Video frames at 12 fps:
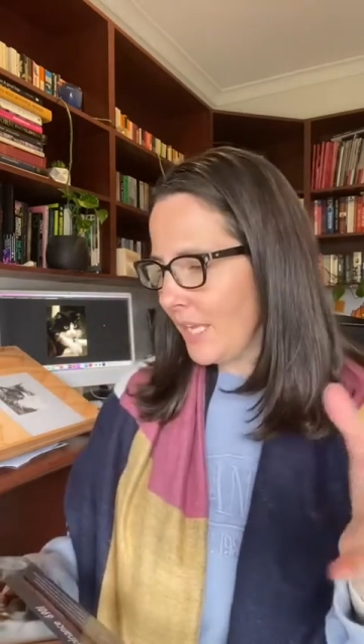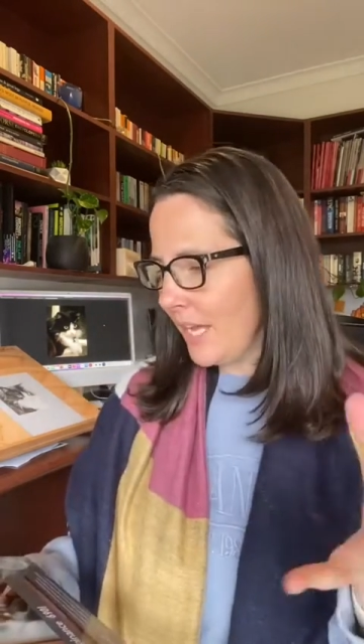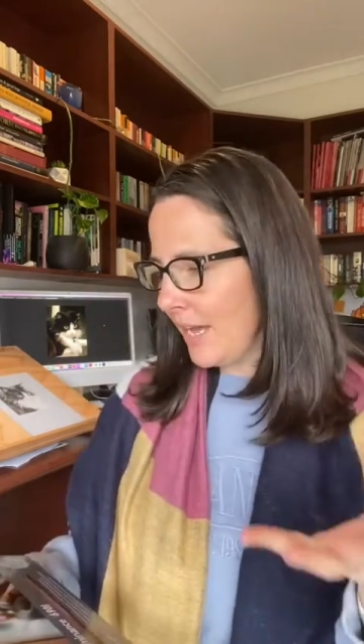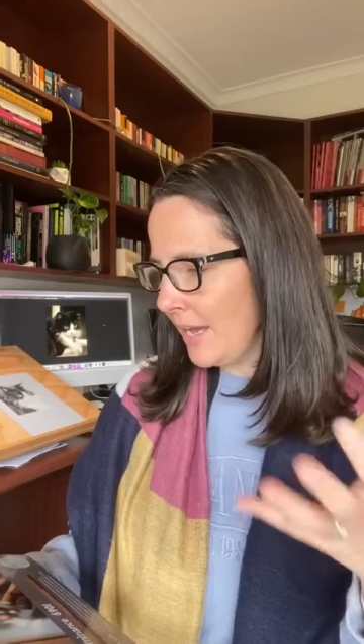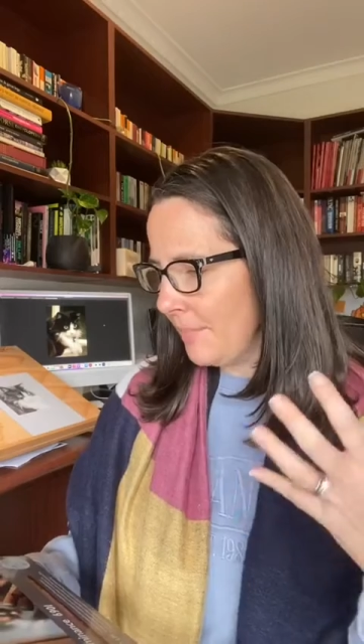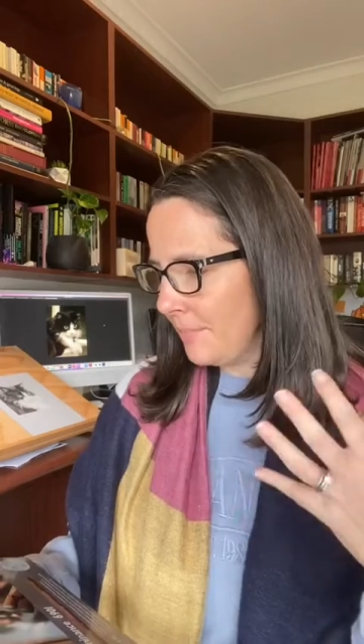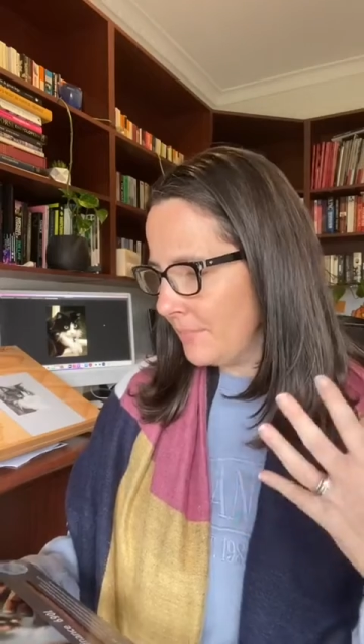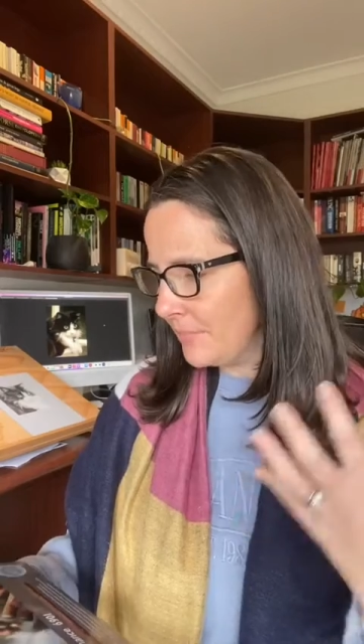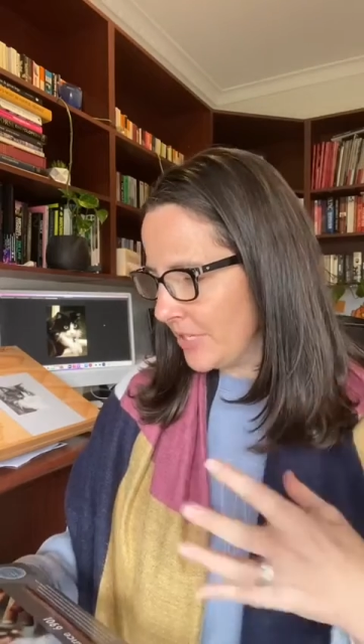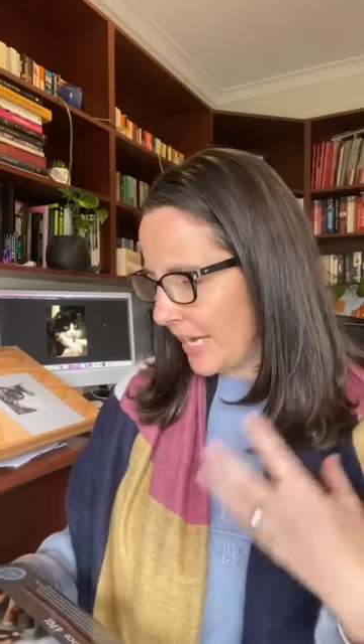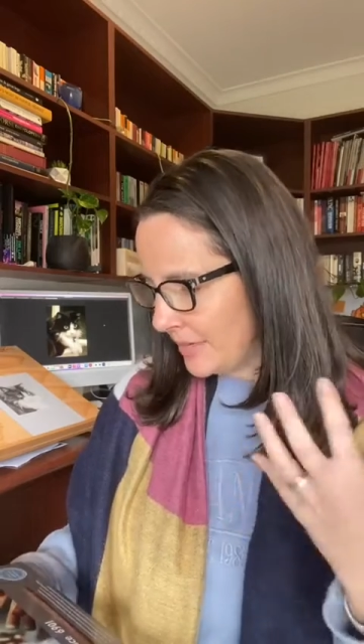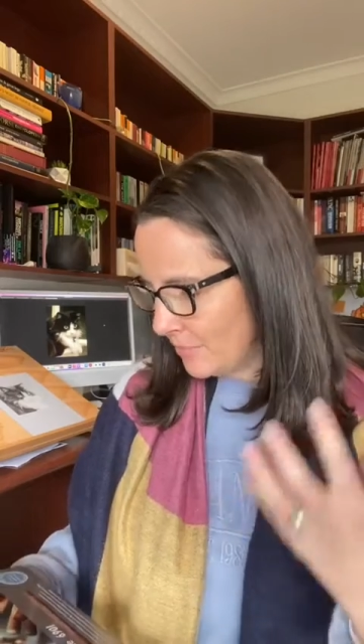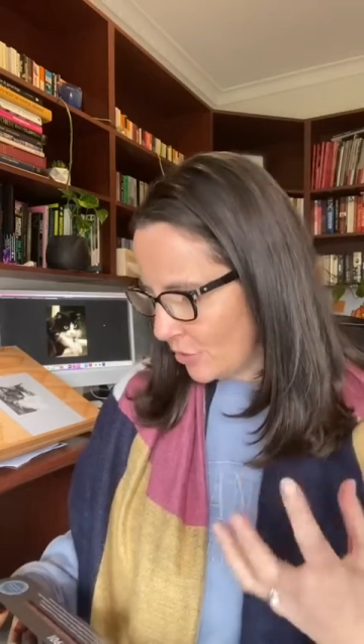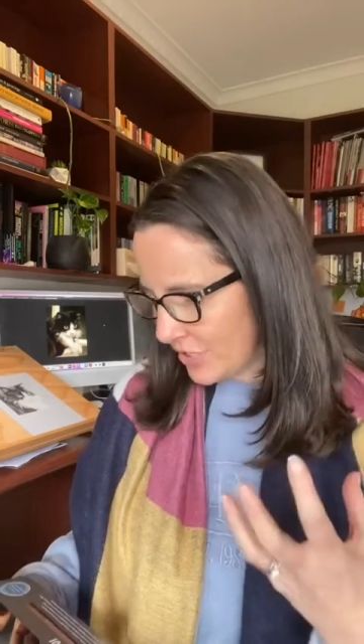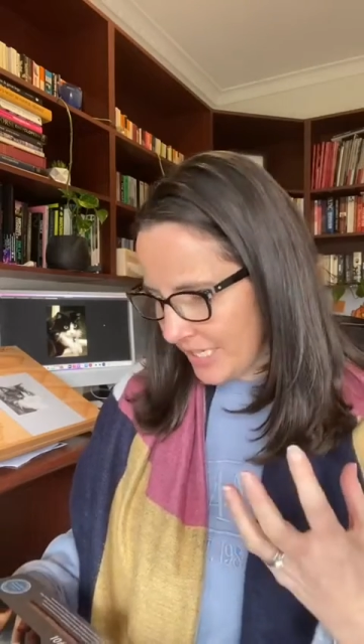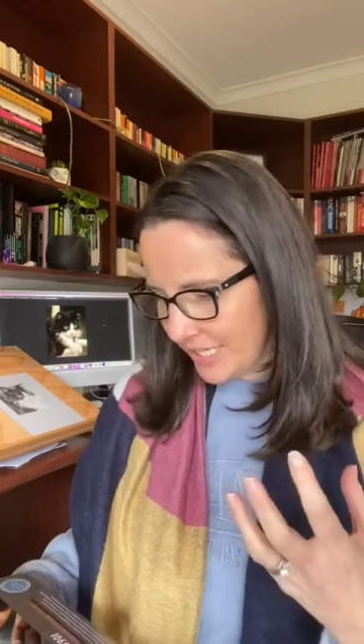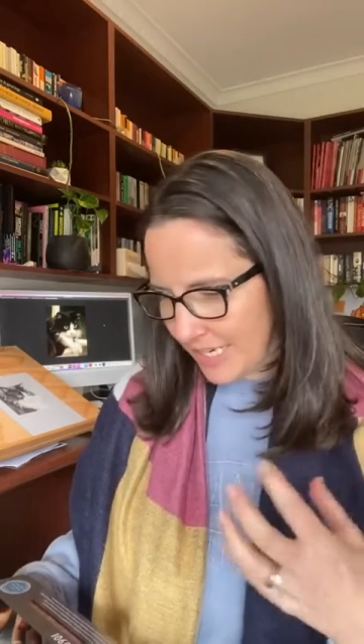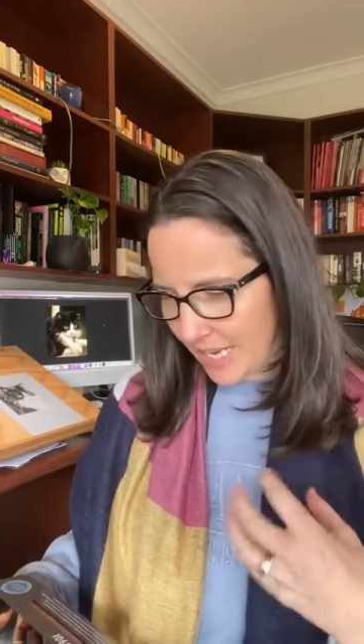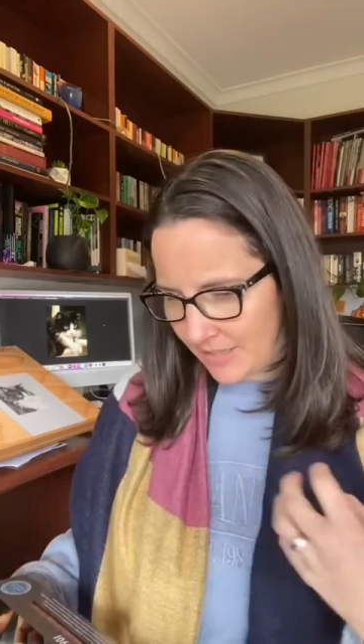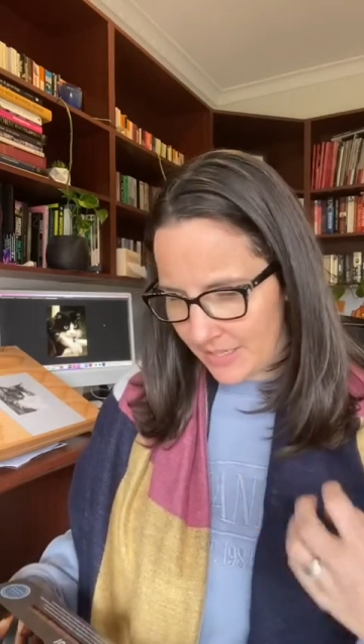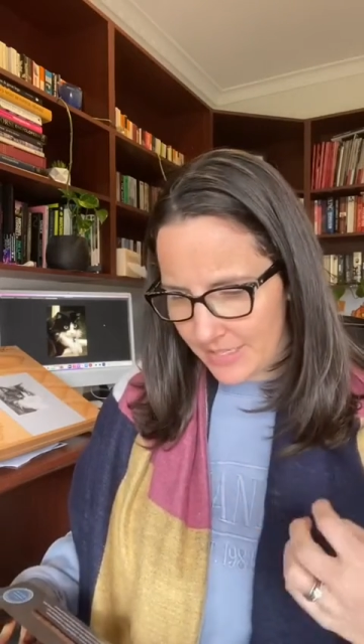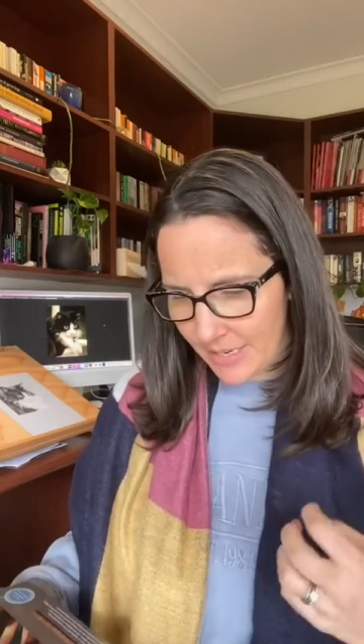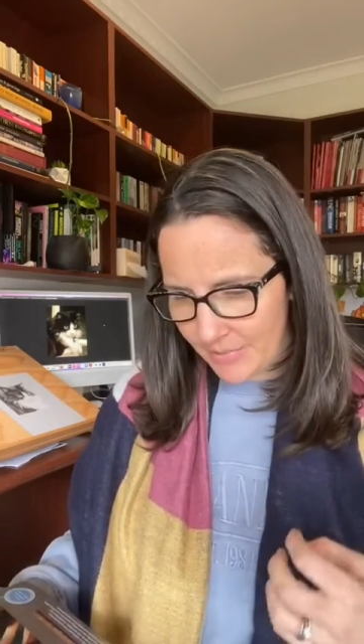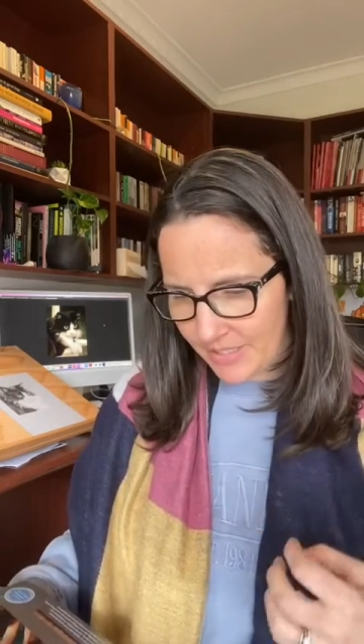to add more detail
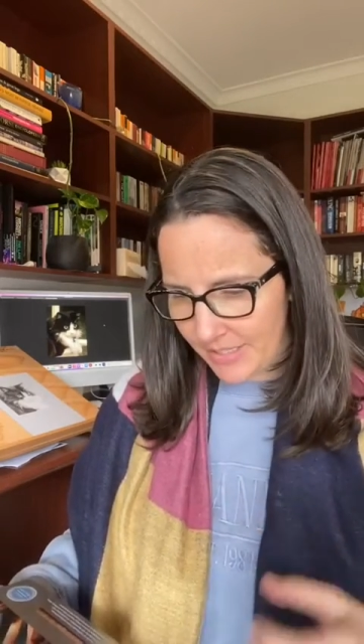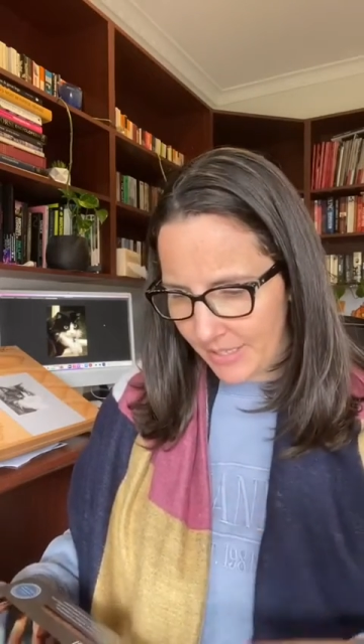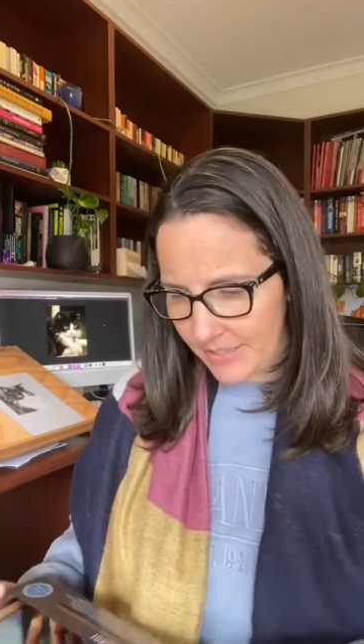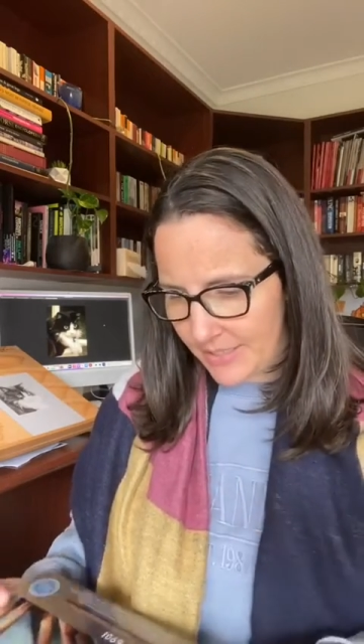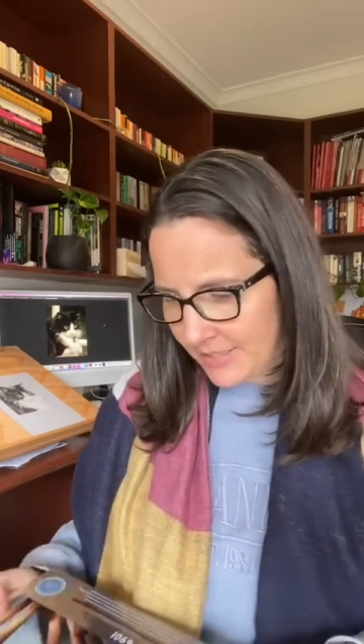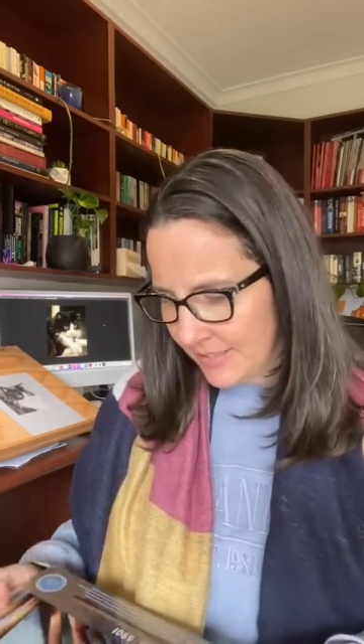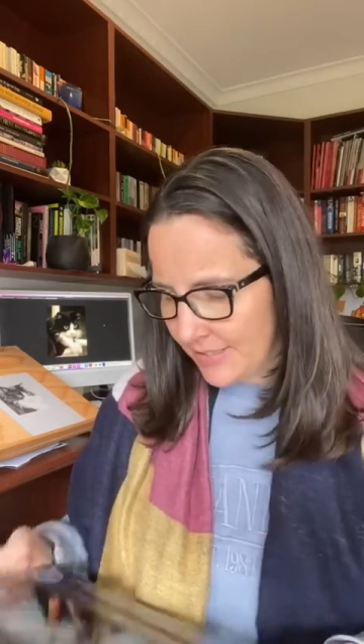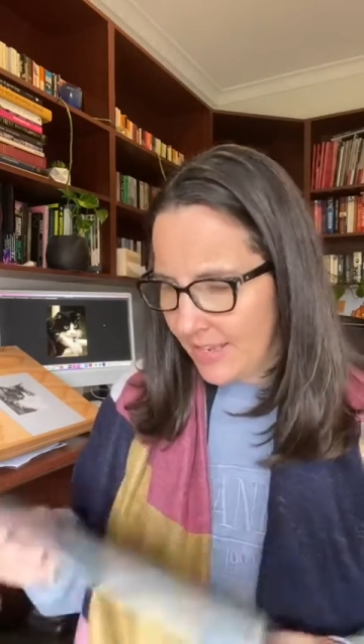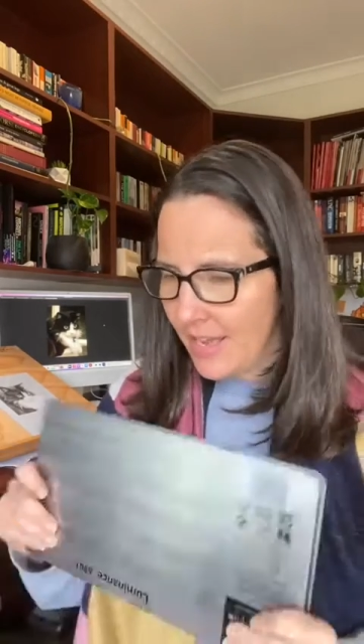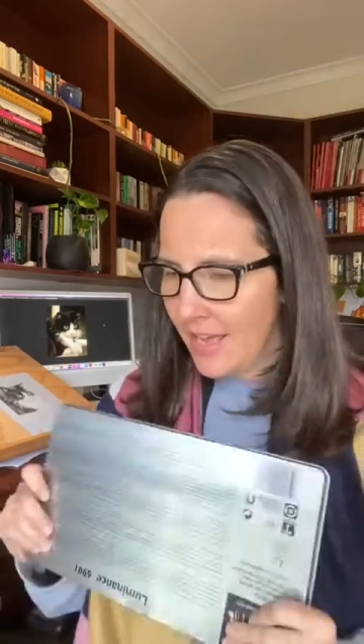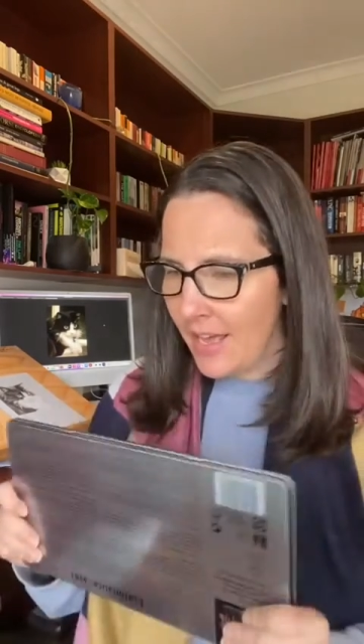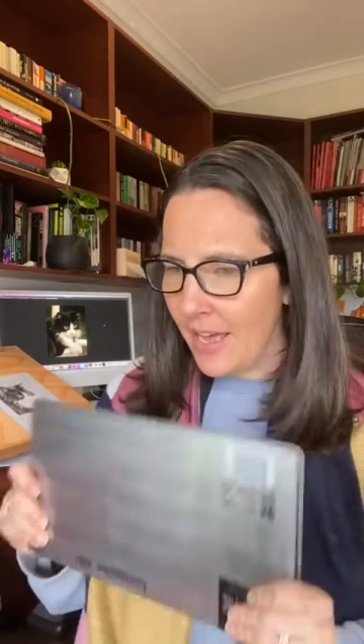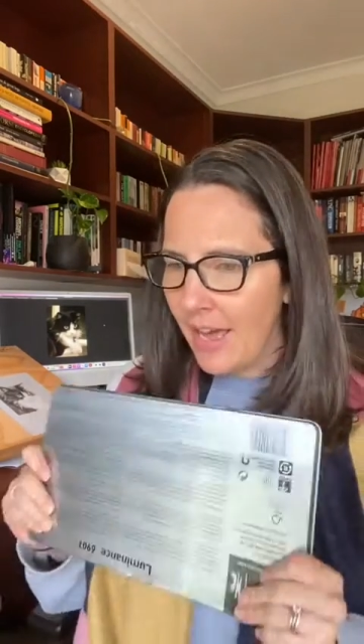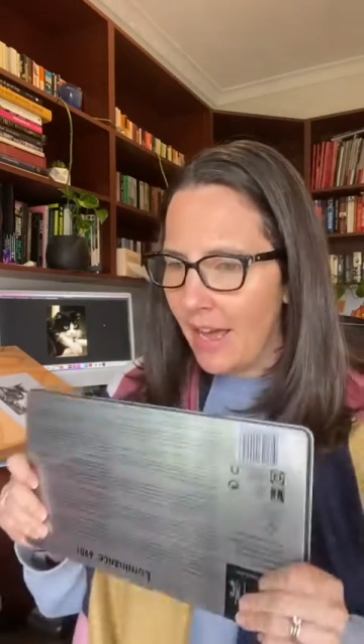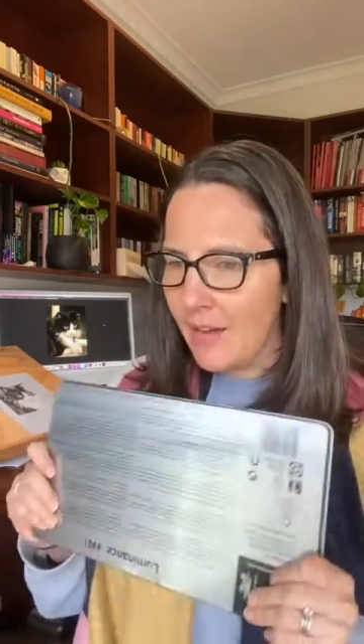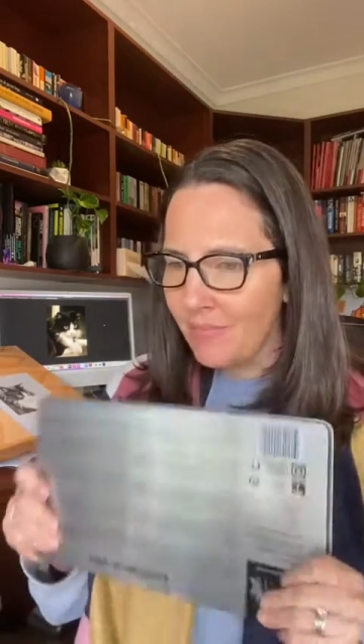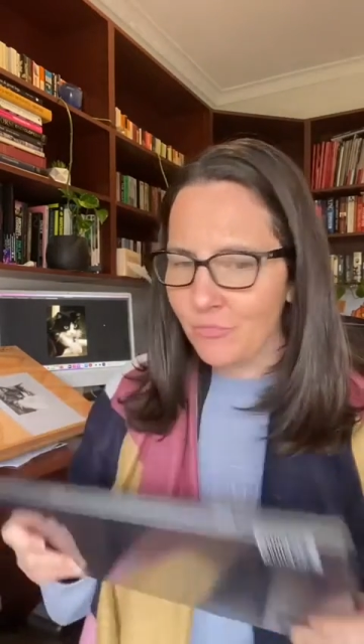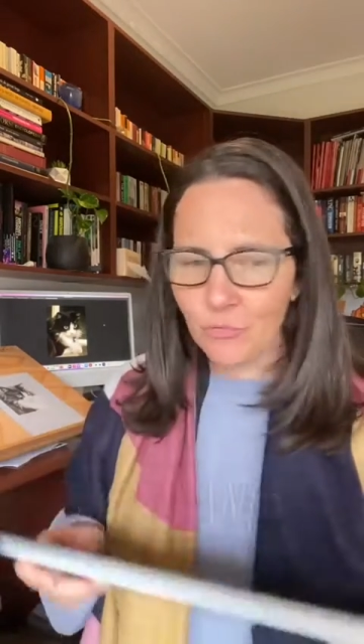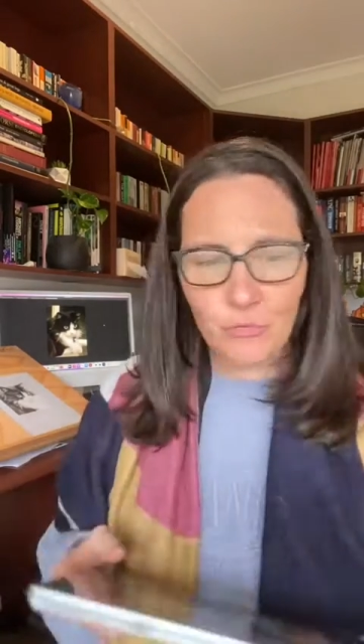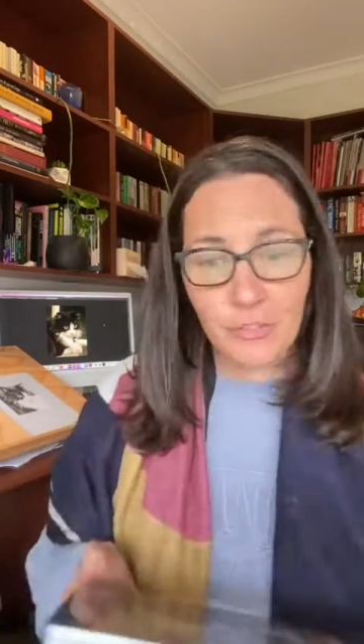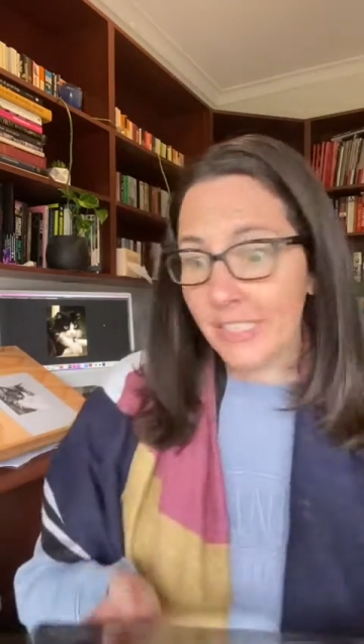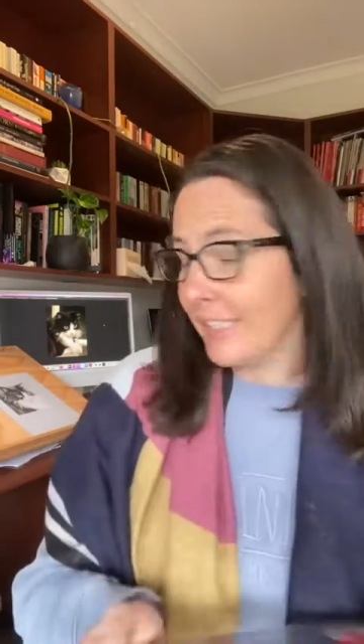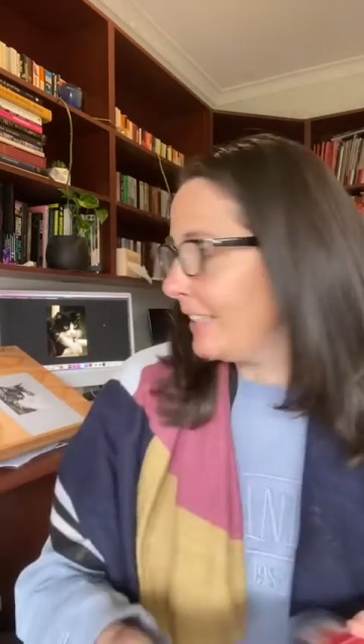and depth to colors. Really